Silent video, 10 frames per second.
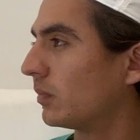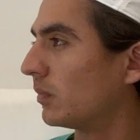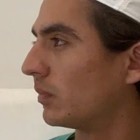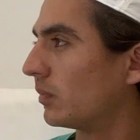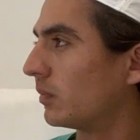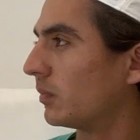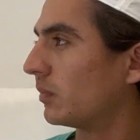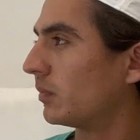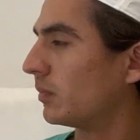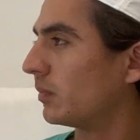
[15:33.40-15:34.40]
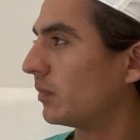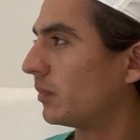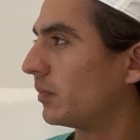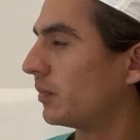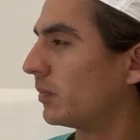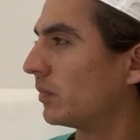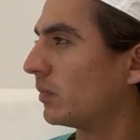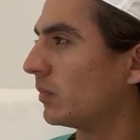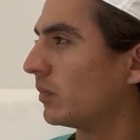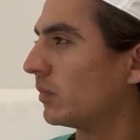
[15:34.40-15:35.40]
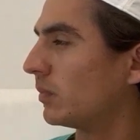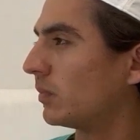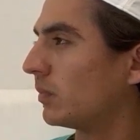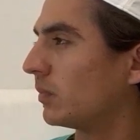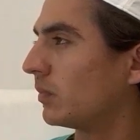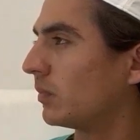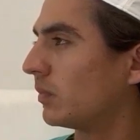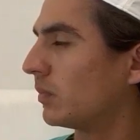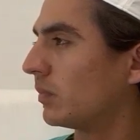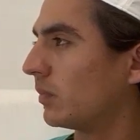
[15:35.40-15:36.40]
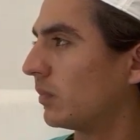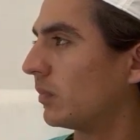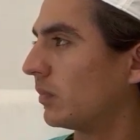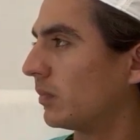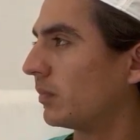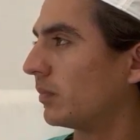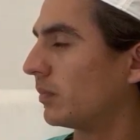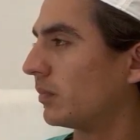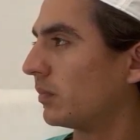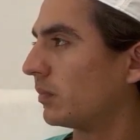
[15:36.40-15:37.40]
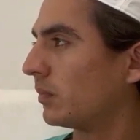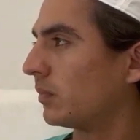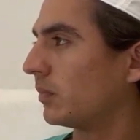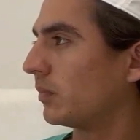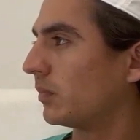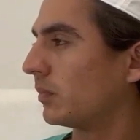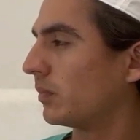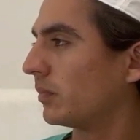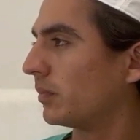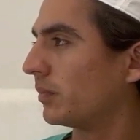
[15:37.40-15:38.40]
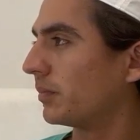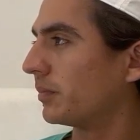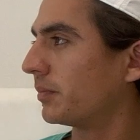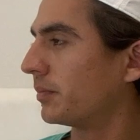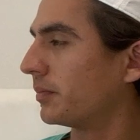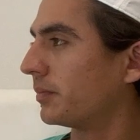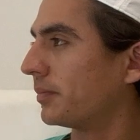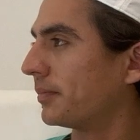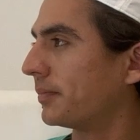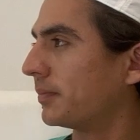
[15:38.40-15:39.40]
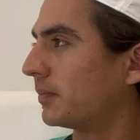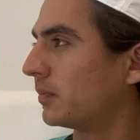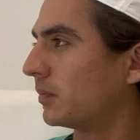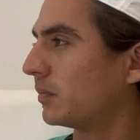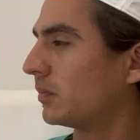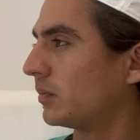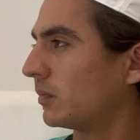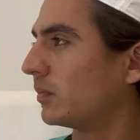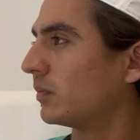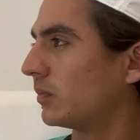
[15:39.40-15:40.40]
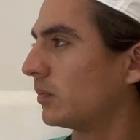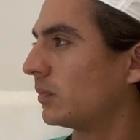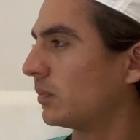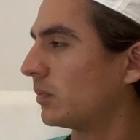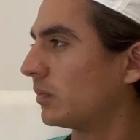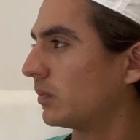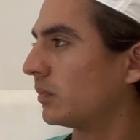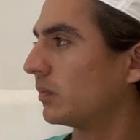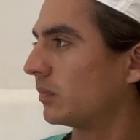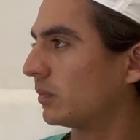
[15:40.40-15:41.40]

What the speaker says: [no speech]